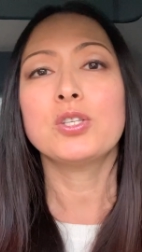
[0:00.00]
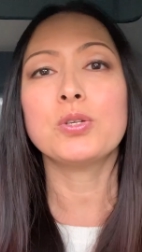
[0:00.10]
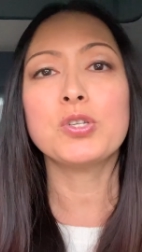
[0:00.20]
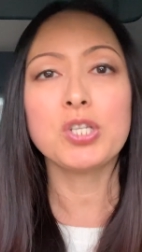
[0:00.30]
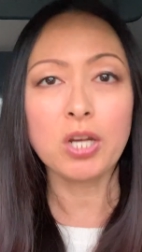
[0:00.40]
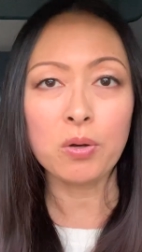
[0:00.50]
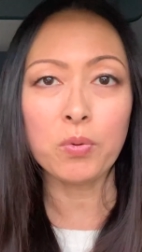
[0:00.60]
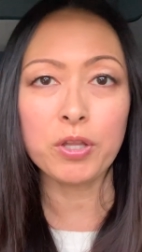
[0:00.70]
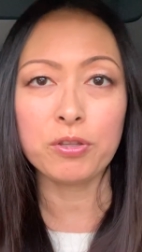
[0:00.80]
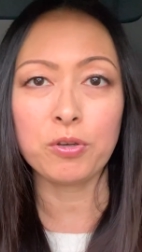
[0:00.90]
to share
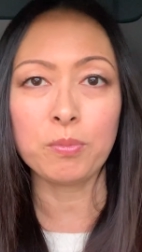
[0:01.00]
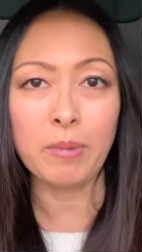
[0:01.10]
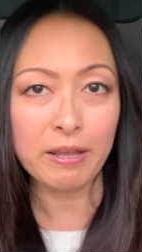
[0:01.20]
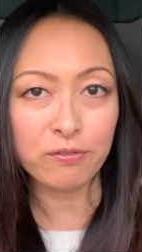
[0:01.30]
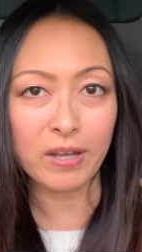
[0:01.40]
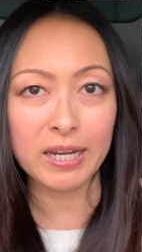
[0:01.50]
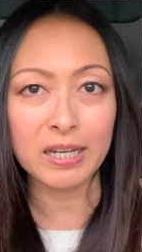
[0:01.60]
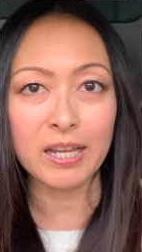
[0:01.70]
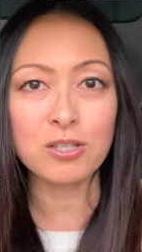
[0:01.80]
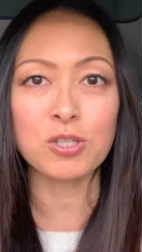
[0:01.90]
with you my
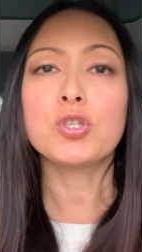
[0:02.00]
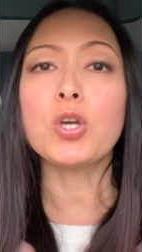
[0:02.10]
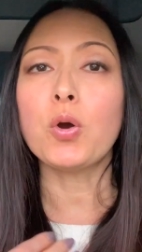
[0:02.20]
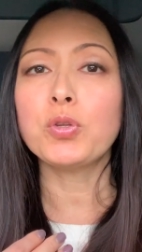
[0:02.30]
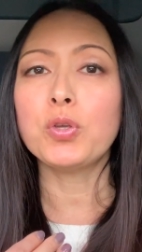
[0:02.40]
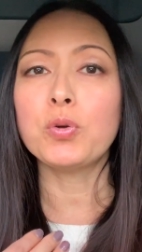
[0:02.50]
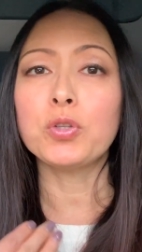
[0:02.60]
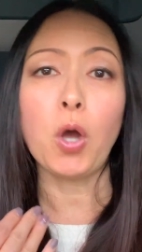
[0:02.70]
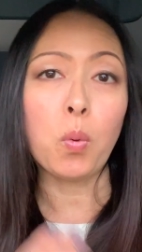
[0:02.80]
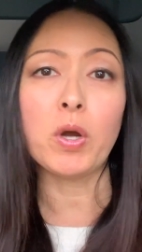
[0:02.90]
findings so you
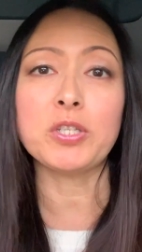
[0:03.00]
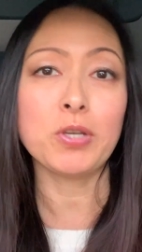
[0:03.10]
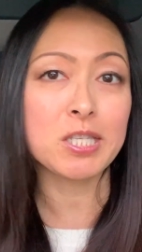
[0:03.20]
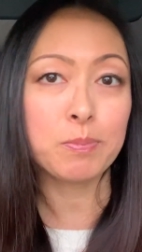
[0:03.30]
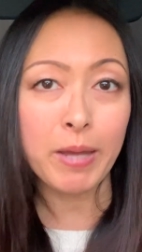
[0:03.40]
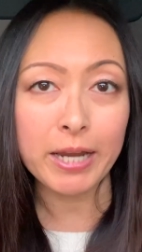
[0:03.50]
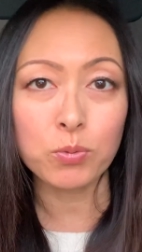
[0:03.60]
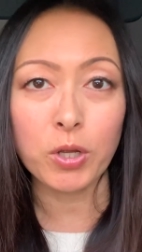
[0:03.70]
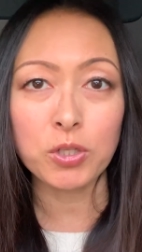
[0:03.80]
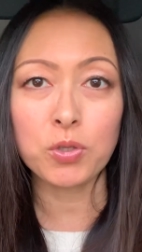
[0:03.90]
know what to
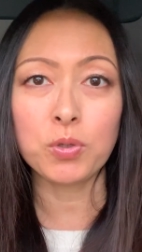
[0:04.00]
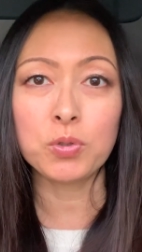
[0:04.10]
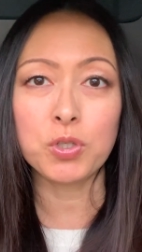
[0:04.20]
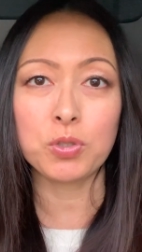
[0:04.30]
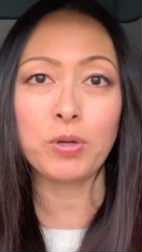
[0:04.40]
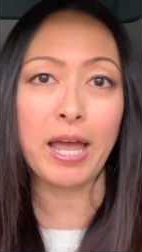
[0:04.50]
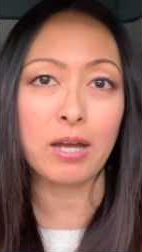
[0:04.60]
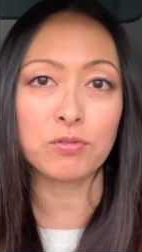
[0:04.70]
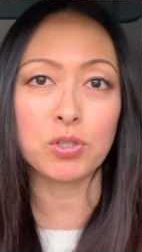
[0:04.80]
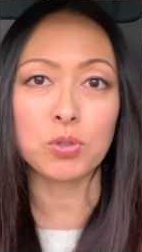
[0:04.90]
expect when you do
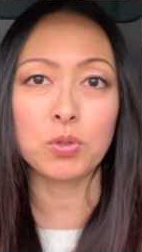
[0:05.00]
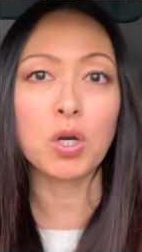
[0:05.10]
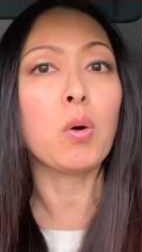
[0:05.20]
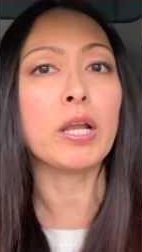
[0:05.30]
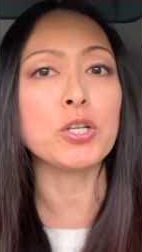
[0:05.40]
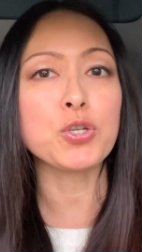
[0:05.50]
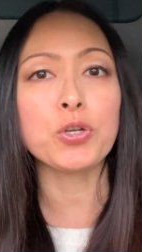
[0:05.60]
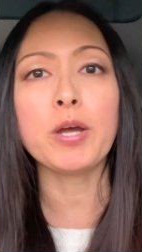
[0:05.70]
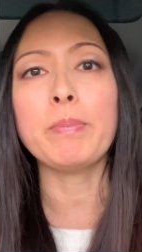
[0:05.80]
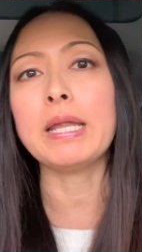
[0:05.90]
have to go on a
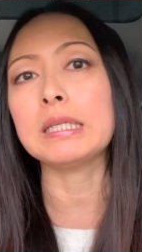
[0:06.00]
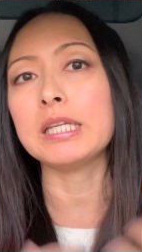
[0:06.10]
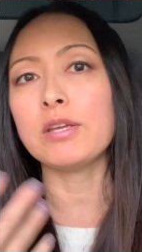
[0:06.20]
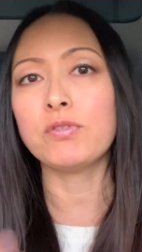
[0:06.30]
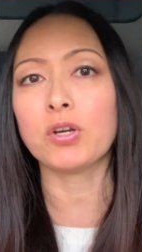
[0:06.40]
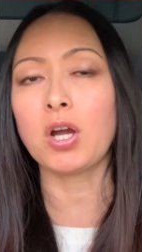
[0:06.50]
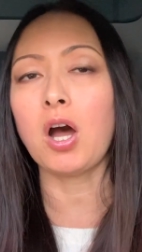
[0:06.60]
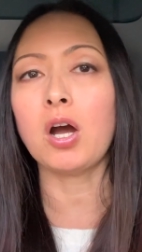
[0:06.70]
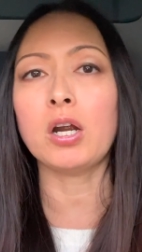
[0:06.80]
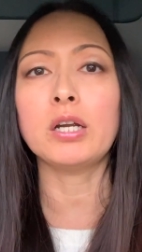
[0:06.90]
trip and leave your
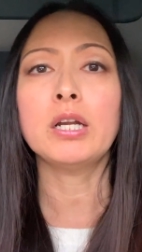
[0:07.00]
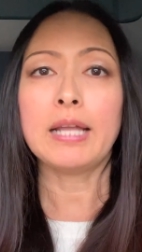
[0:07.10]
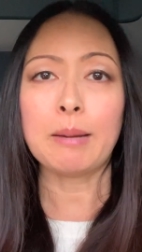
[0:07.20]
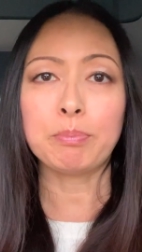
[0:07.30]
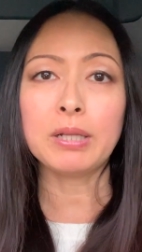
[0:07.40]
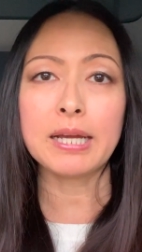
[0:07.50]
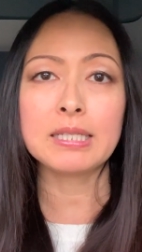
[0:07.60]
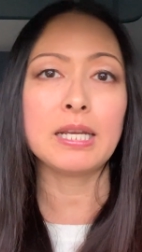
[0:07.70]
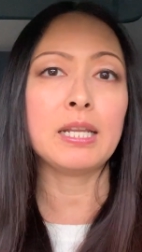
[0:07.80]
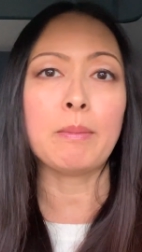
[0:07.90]
car not
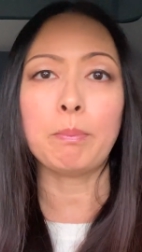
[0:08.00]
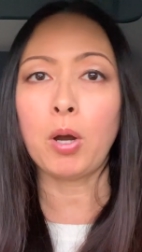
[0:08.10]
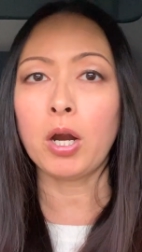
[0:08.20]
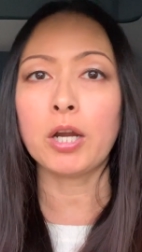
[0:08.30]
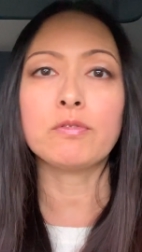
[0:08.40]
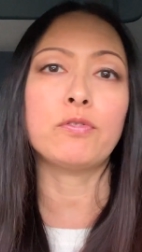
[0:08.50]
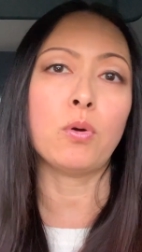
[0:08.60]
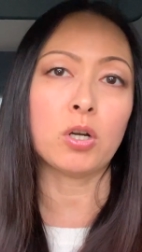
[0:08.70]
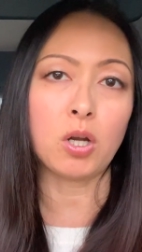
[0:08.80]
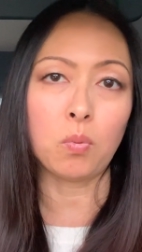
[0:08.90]
plugged in and parked
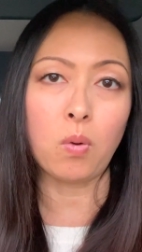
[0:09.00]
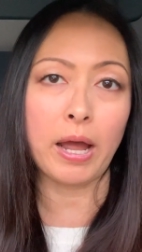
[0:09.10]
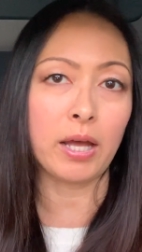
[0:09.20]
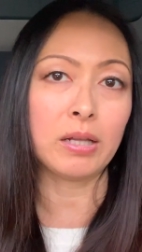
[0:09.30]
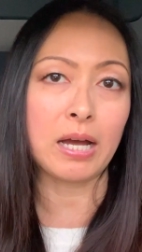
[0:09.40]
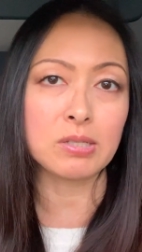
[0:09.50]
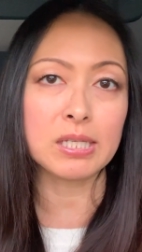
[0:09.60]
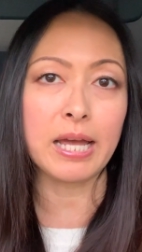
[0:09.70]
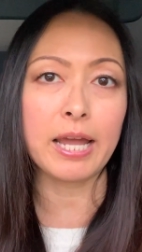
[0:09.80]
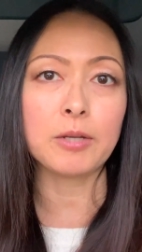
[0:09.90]
for a while
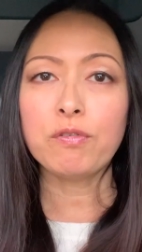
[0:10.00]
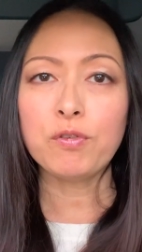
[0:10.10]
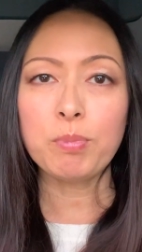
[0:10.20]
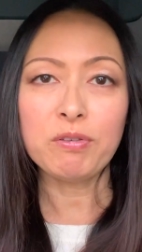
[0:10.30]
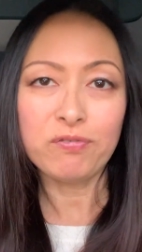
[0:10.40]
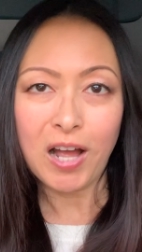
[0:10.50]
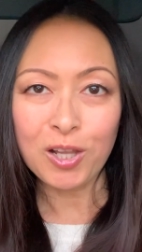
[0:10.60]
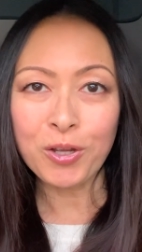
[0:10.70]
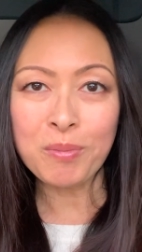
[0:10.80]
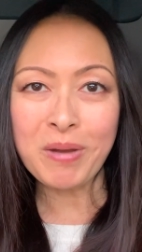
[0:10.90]
outside. If you've been
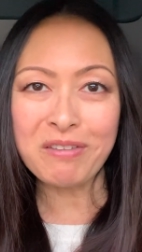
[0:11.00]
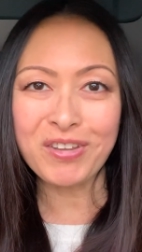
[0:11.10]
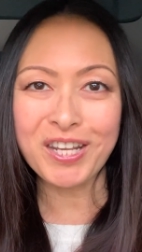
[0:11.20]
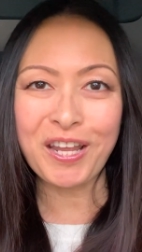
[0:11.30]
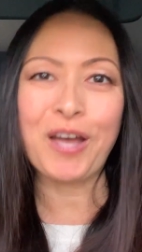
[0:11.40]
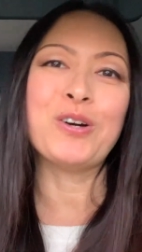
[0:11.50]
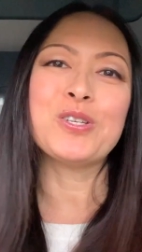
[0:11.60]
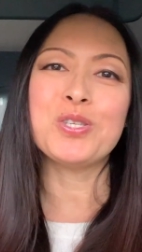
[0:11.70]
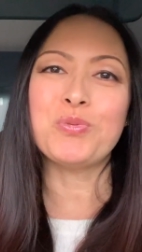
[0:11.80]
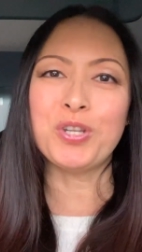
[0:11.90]
following my
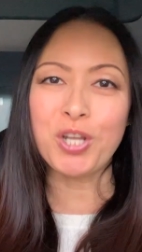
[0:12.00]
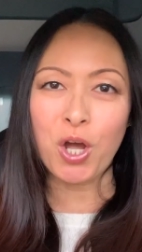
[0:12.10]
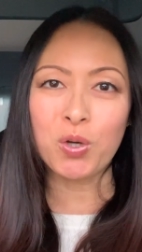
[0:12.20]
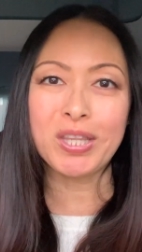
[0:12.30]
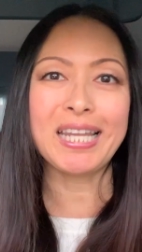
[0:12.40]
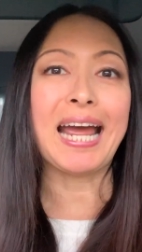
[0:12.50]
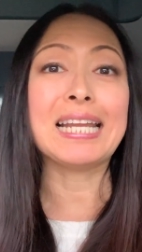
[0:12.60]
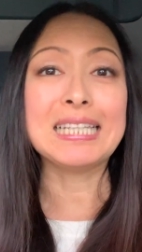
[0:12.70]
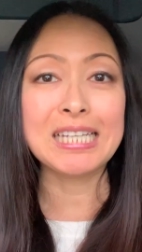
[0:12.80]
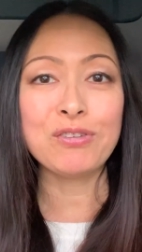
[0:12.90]
videos, you would know that I
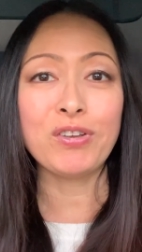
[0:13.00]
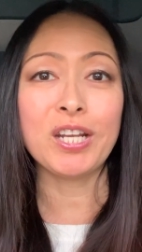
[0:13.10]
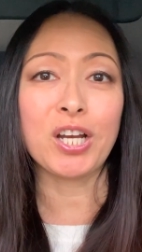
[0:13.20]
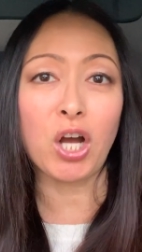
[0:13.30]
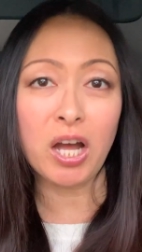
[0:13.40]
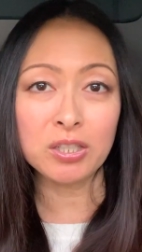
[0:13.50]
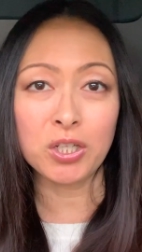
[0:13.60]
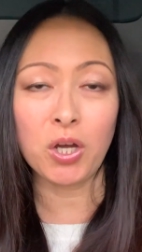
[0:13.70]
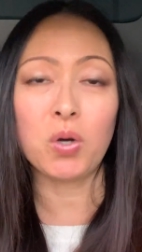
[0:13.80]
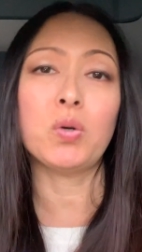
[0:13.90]
live in a
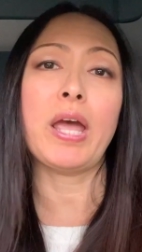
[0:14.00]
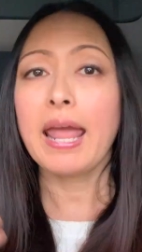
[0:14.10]
condo